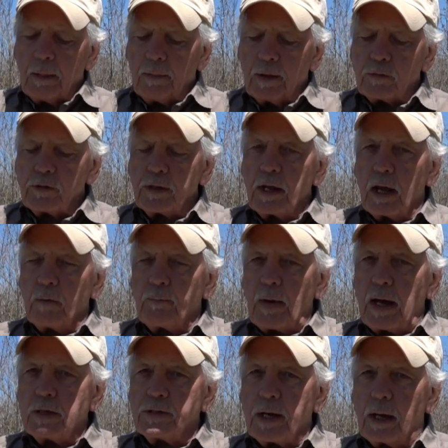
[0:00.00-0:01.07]
this
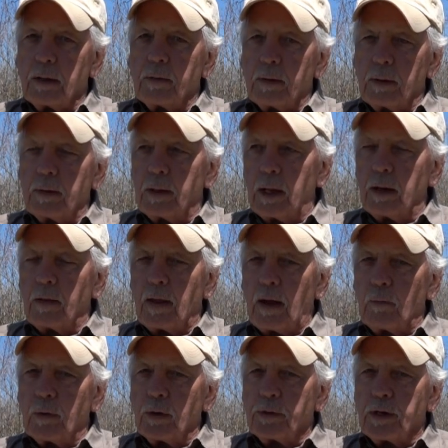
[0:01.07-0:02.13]
identifies the end of
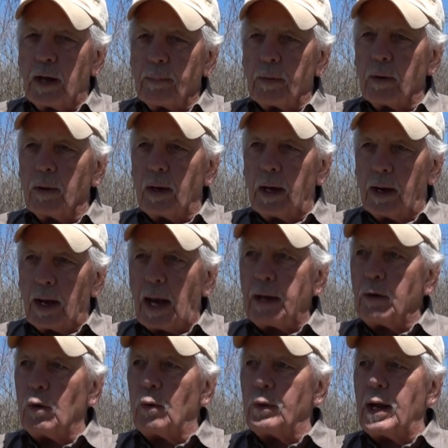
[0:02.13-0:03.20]
that rear taper, and I
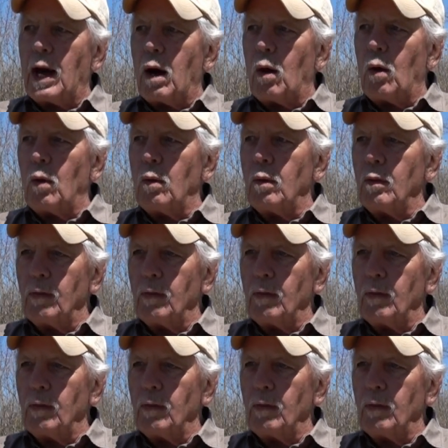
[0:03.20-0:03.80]
know now